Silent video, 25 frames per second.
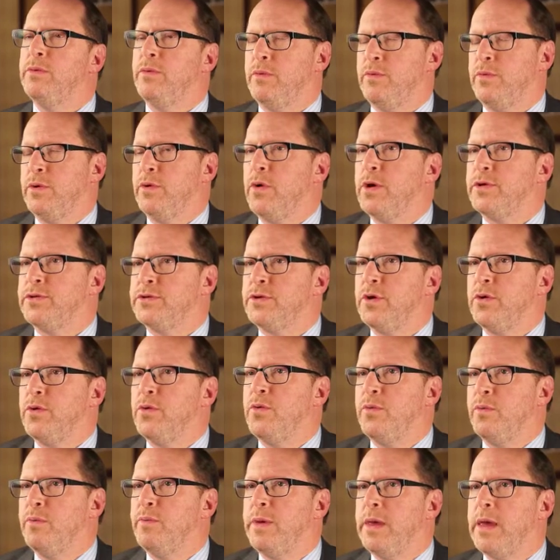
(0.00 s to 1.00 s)
would also
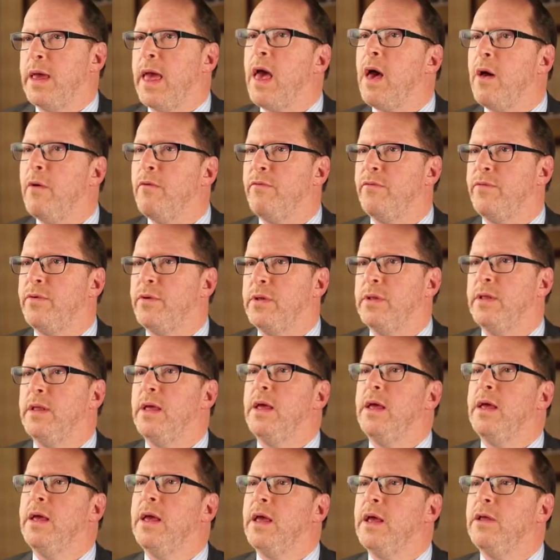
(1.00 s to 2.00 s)
be helpful
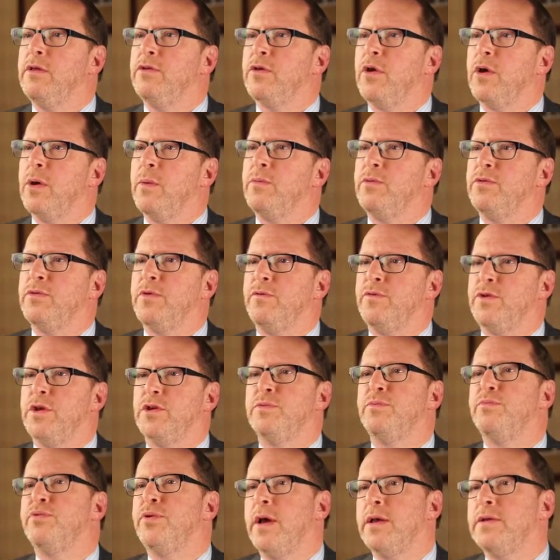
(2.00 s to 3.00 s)
in terms of
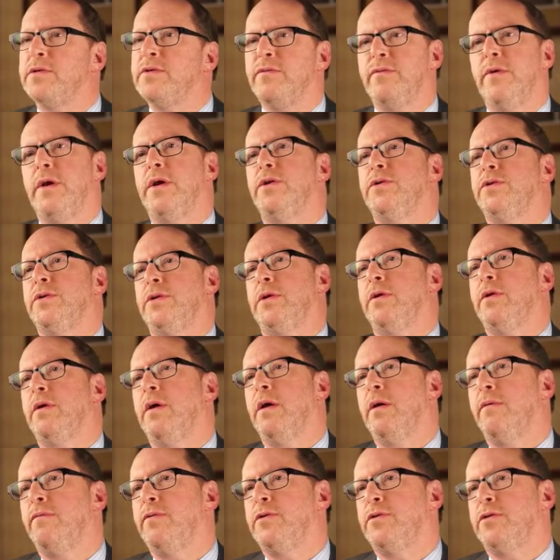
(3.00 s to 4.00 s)
just preservation
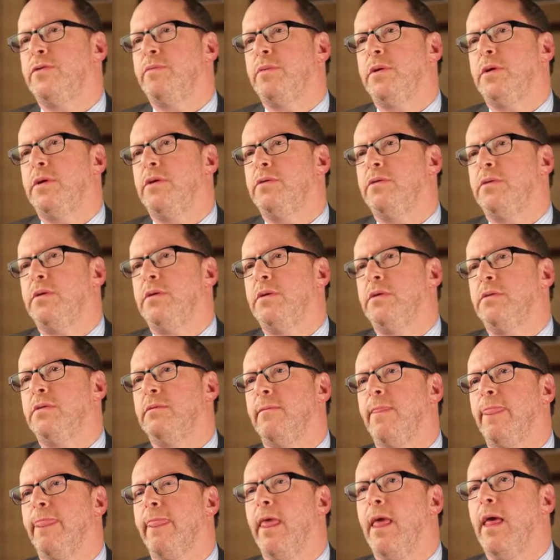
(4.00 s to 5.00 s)
of the species.
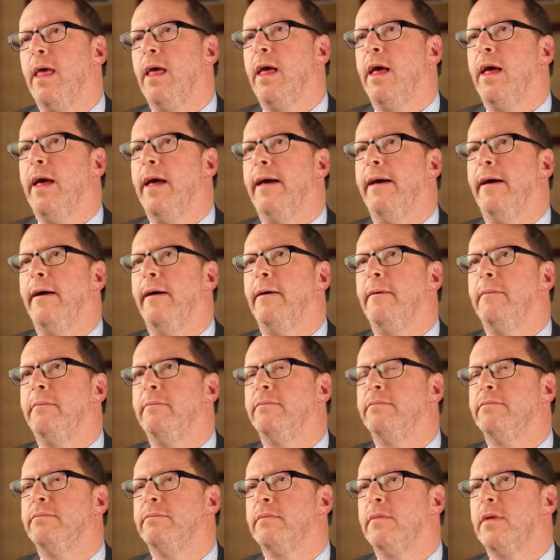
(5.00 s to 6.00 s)

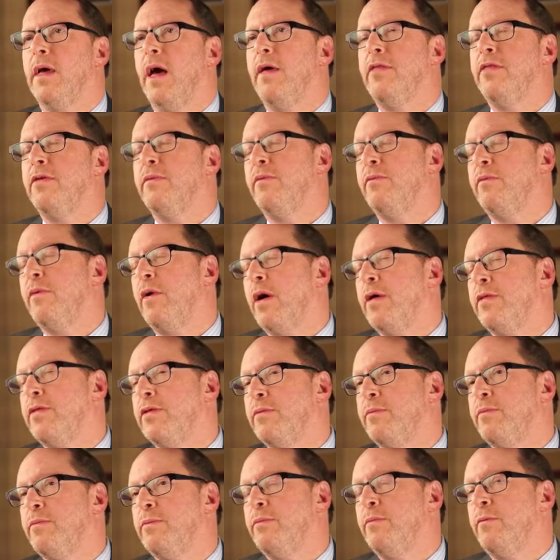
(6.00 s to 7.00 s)
Other
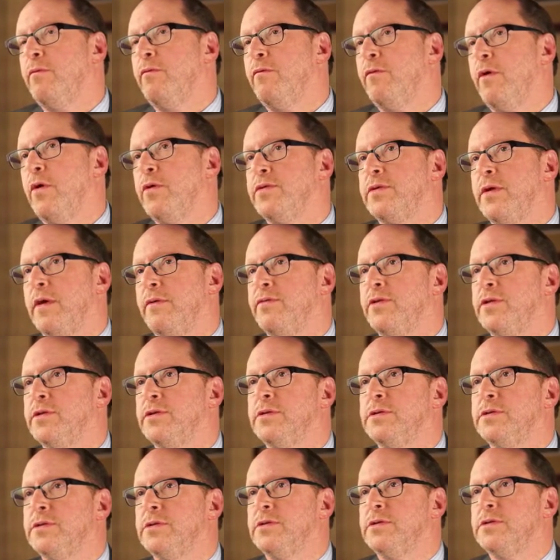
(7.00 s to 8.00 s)
folks have
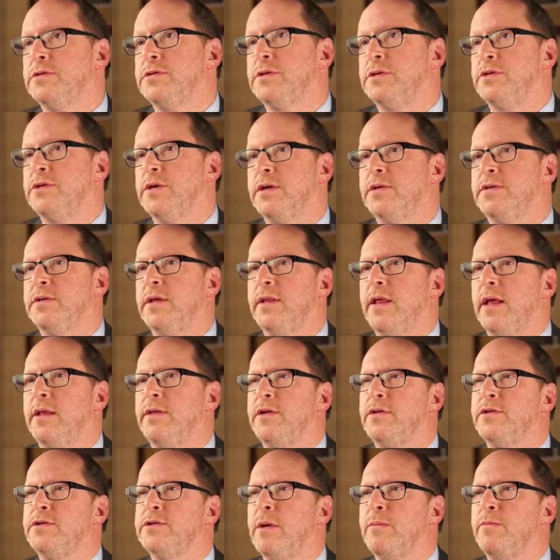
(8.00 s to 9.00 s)
suggested that
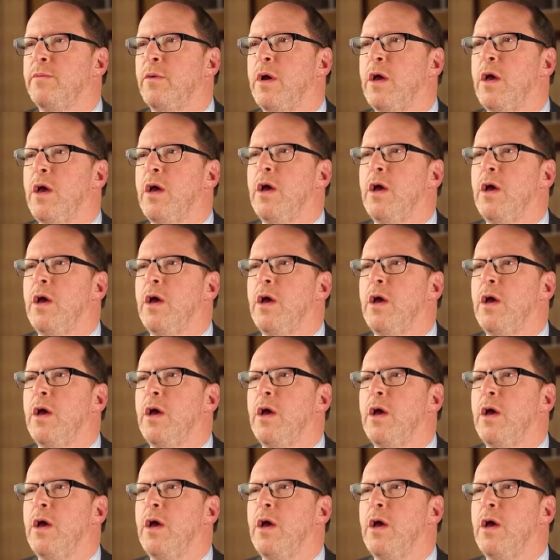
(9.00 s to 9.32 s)
there's some